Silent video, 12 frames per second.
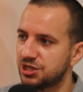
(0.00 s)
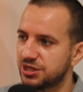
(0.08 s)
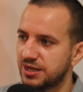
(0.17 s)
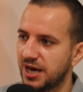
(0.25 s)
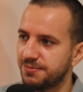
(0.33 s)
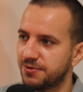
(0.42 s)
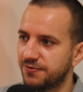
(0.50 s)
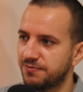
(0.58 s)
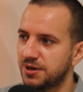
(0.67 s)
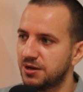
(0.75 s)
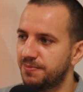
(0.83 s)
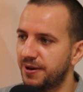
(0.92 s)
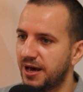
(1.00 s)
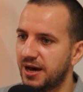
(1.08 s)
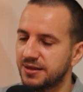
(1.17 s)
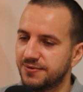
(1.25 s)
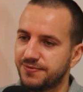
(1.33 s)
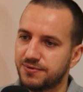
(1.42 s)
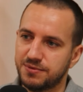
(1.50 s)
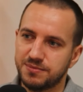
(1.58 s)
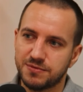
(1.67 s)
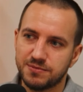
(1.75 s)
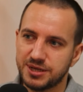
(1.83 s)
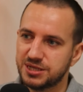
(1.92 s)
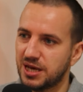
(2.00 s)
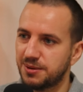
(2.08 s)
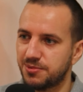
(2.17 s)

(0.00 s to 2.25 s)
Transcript: type of meal plan, for each type